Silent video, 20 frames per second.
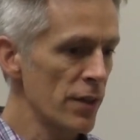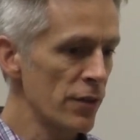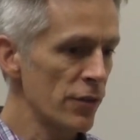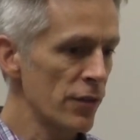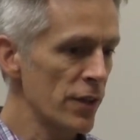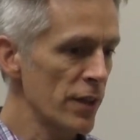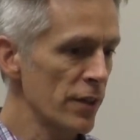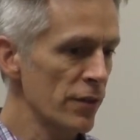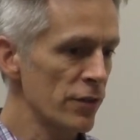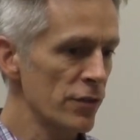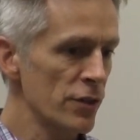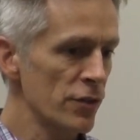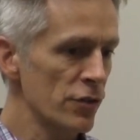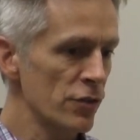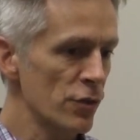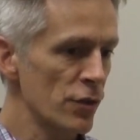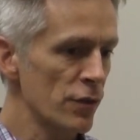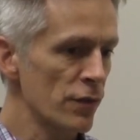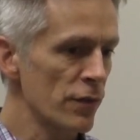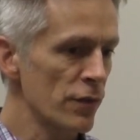these things
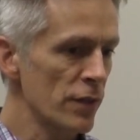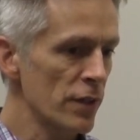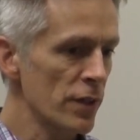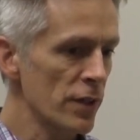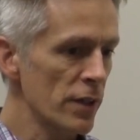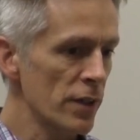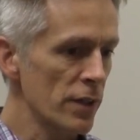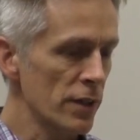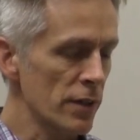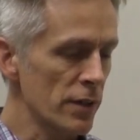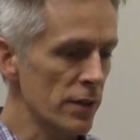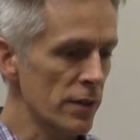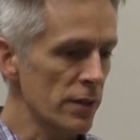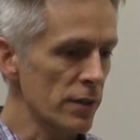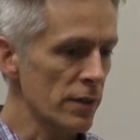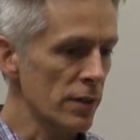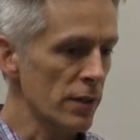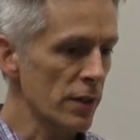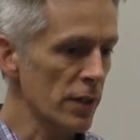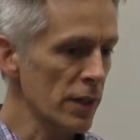just sort of uh,
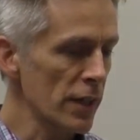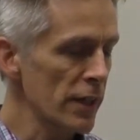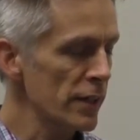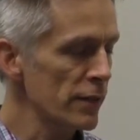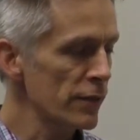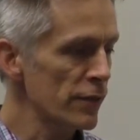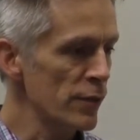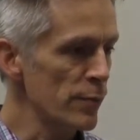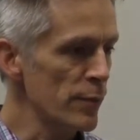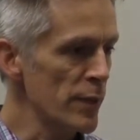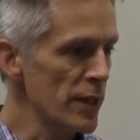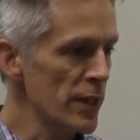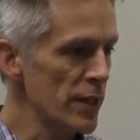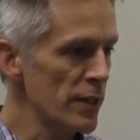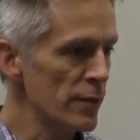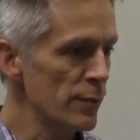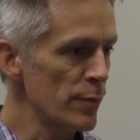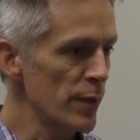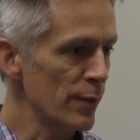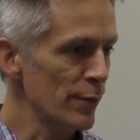clicked for
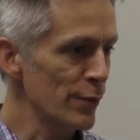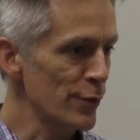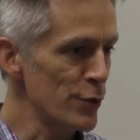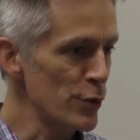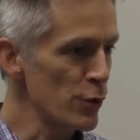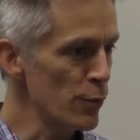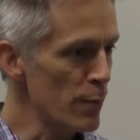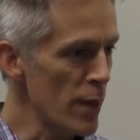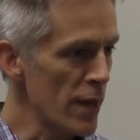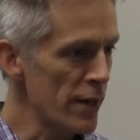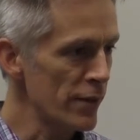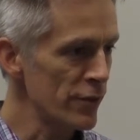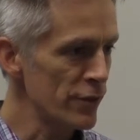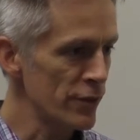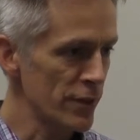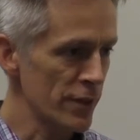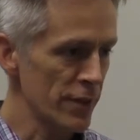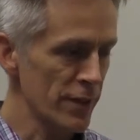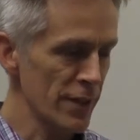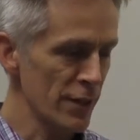me to be able to do
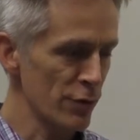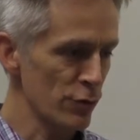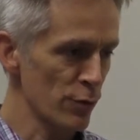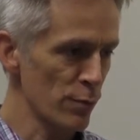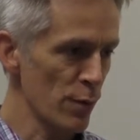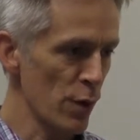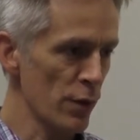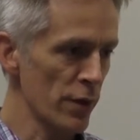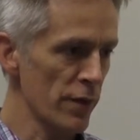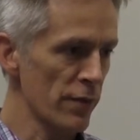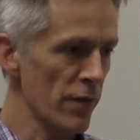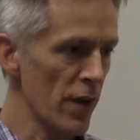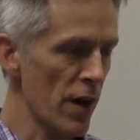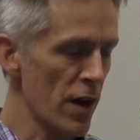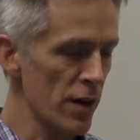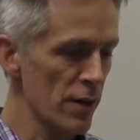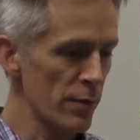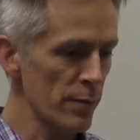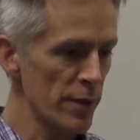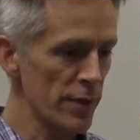medicine in these remote
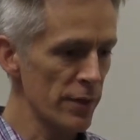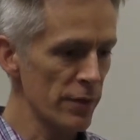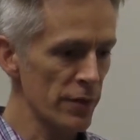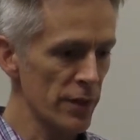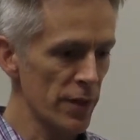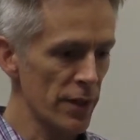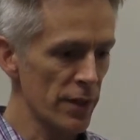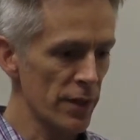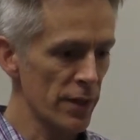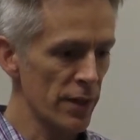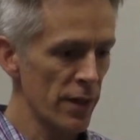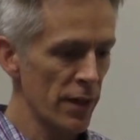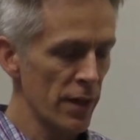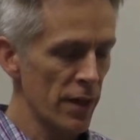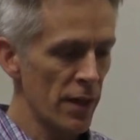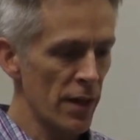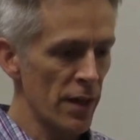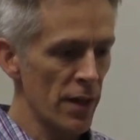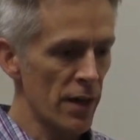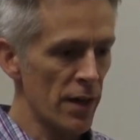environments, and
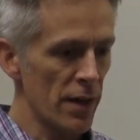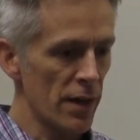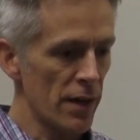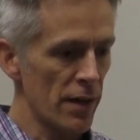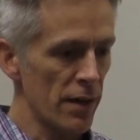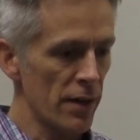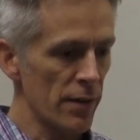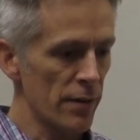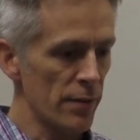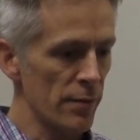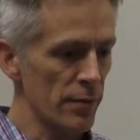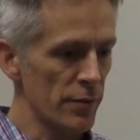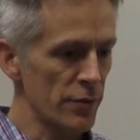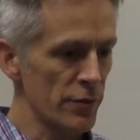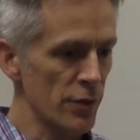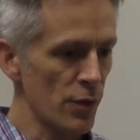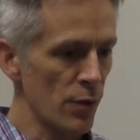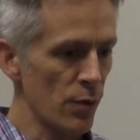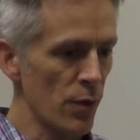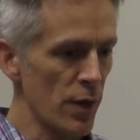uh,
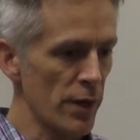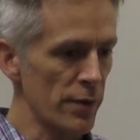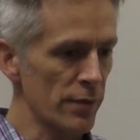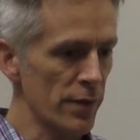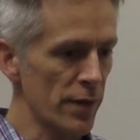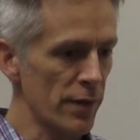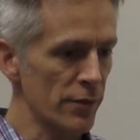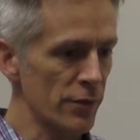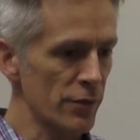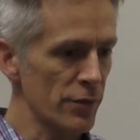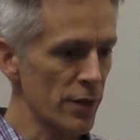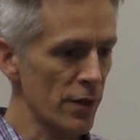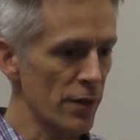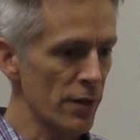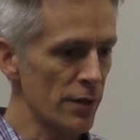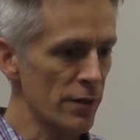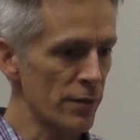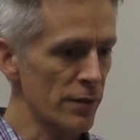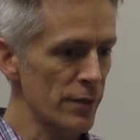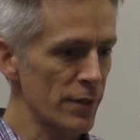so I, I
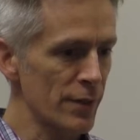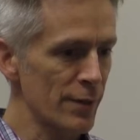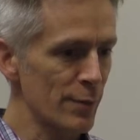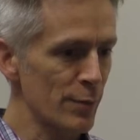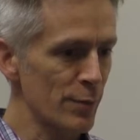started